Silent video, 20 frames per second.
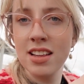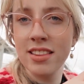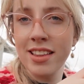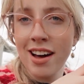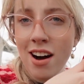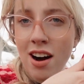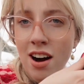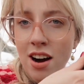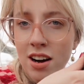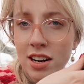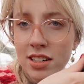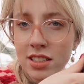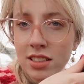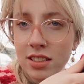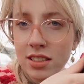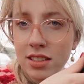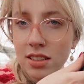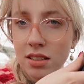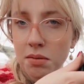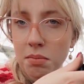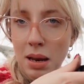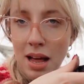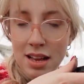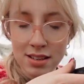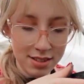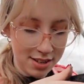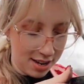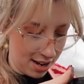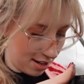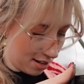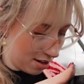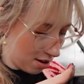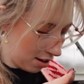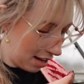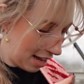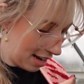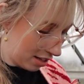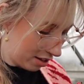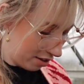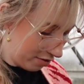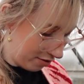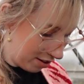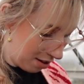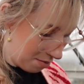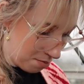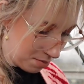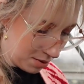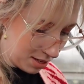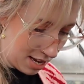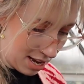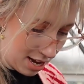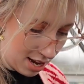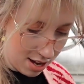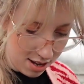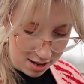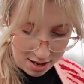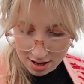They're hard plastic, not like the flimsy,